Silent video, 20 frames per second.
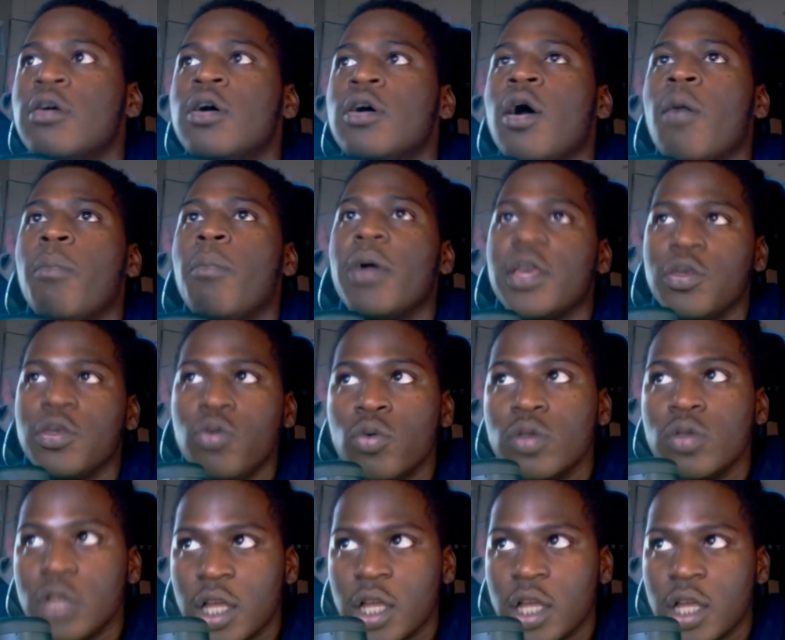But you
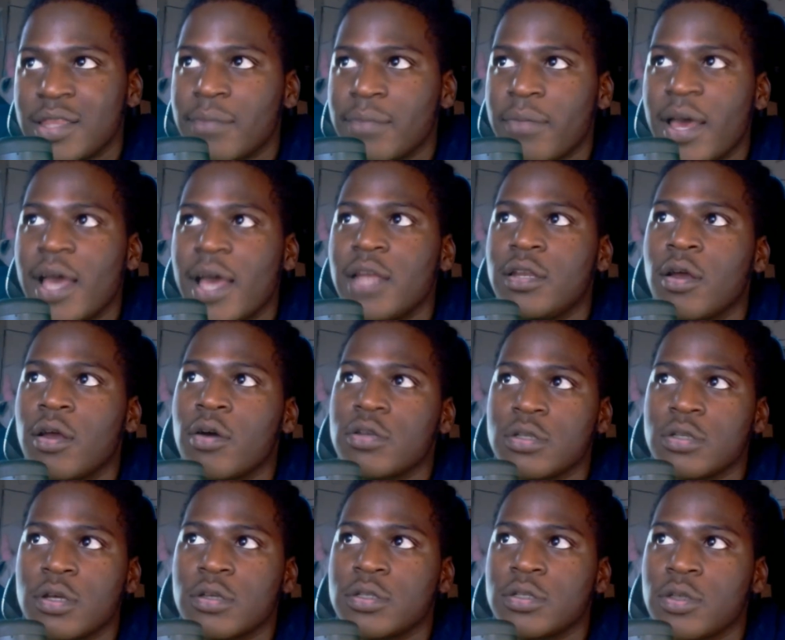look at the bad though, you
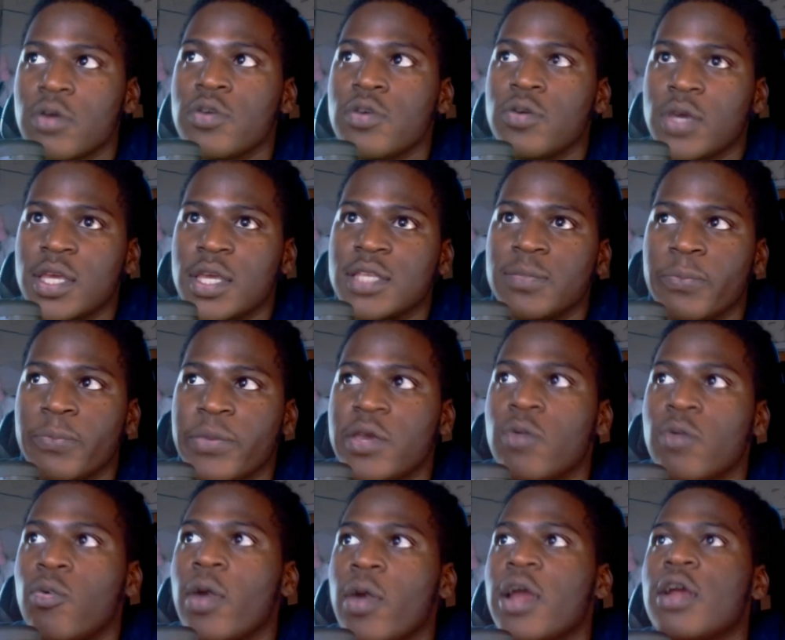know, so you can be
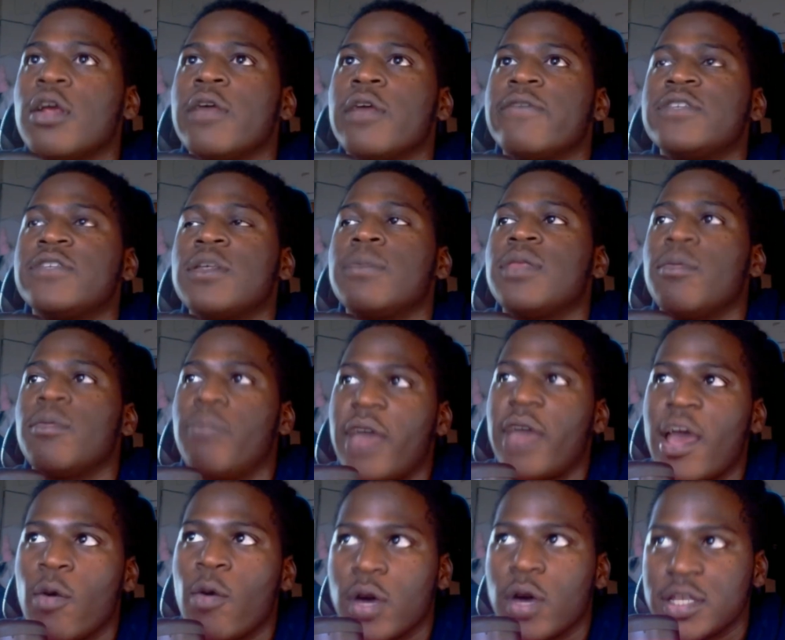aware if something bad
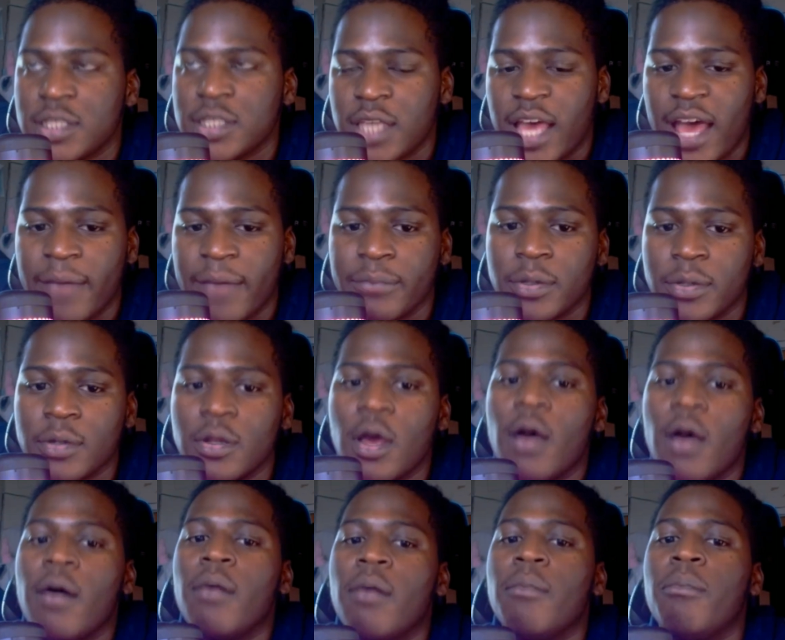was to happen.
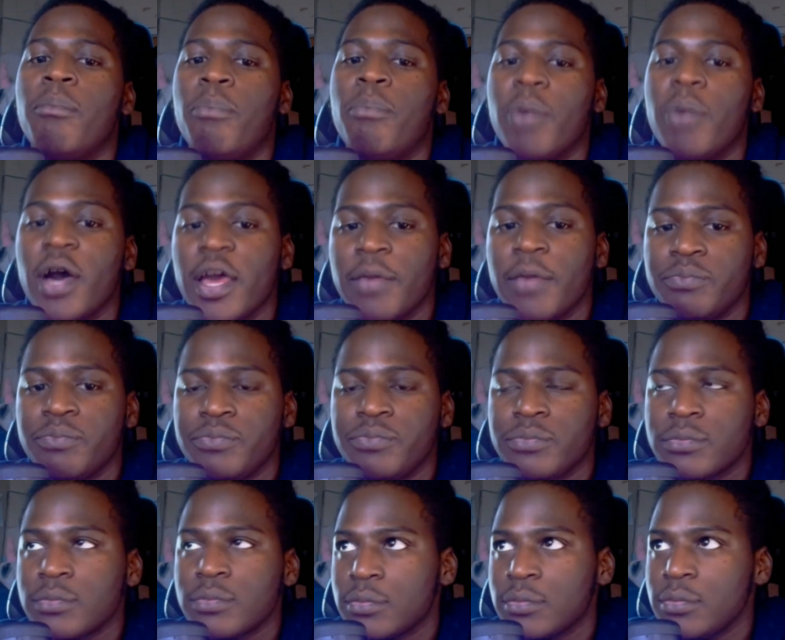But
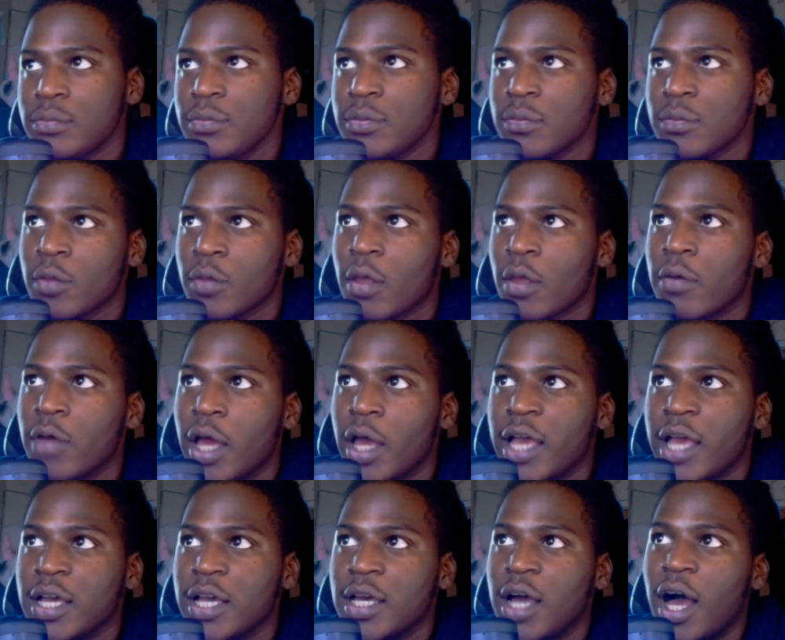eh,
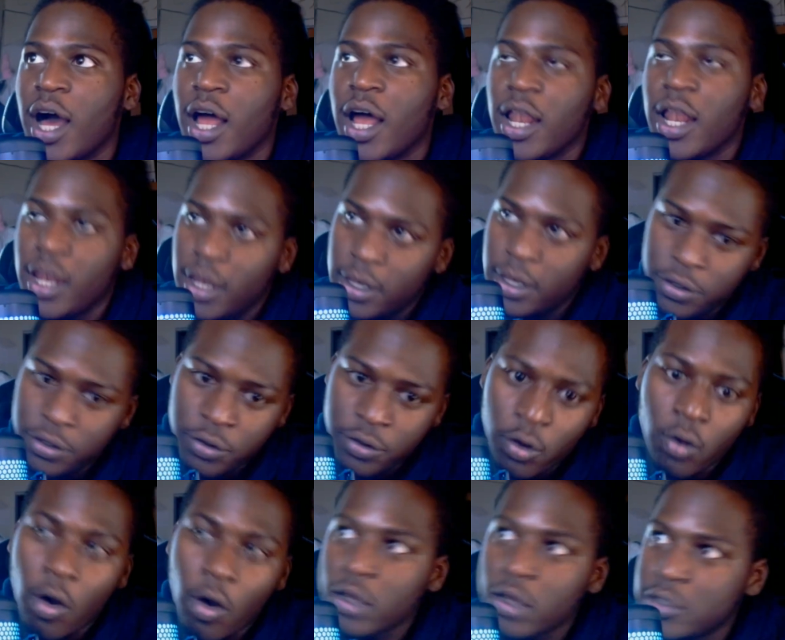you know,
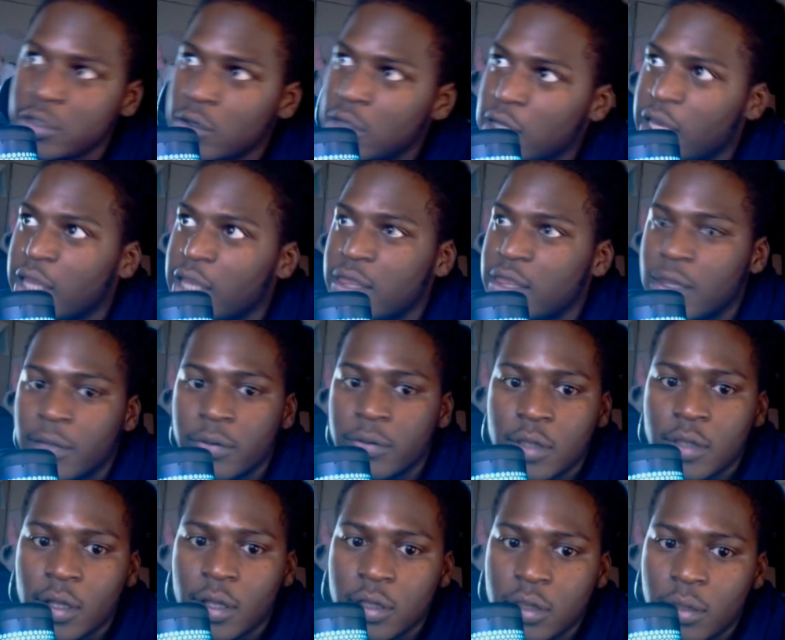also look at the, the
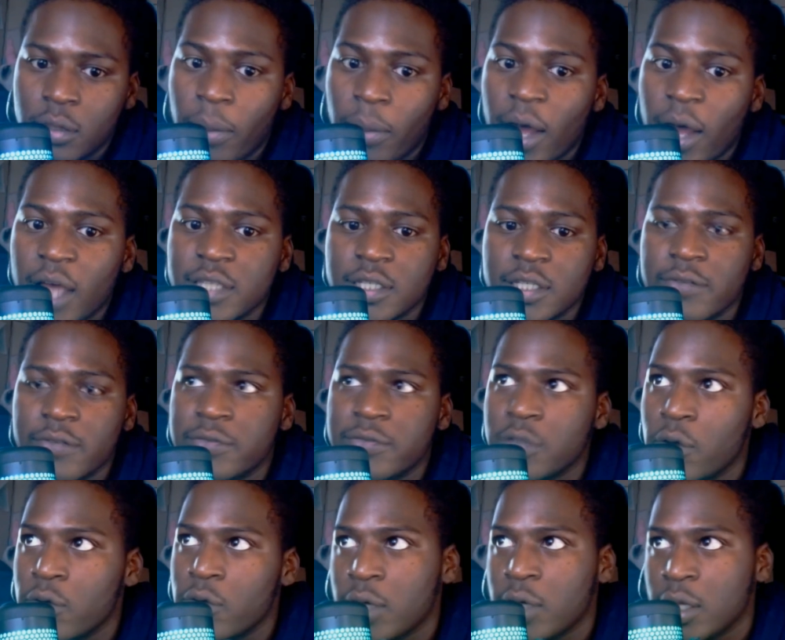the positive so
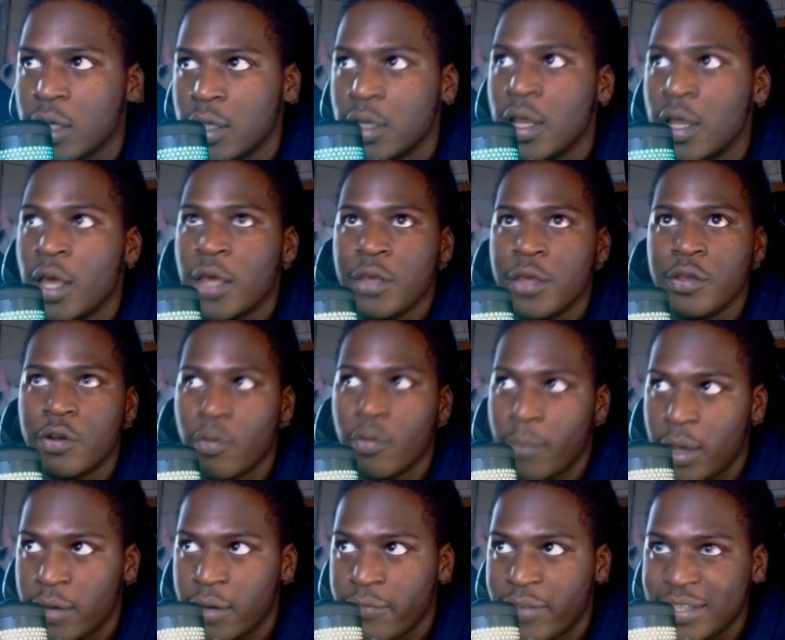you can, you know,
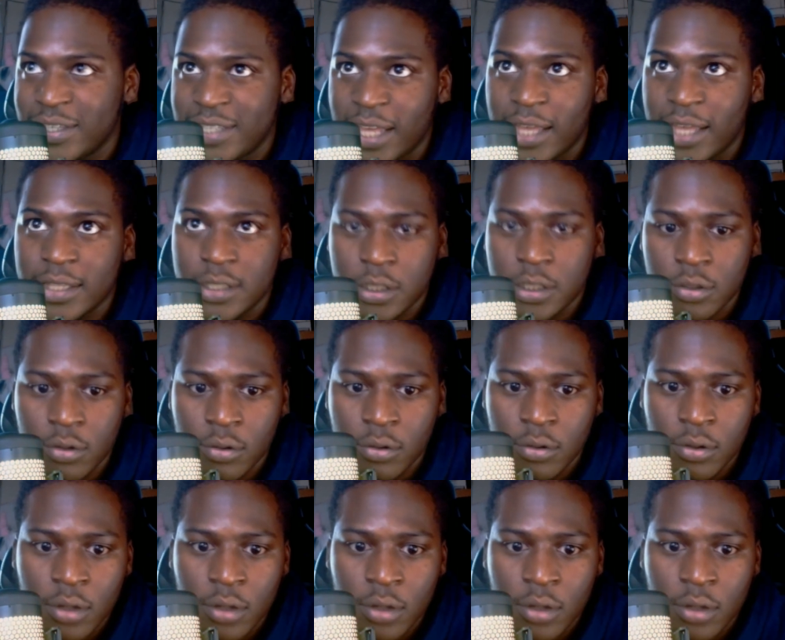manifest that too.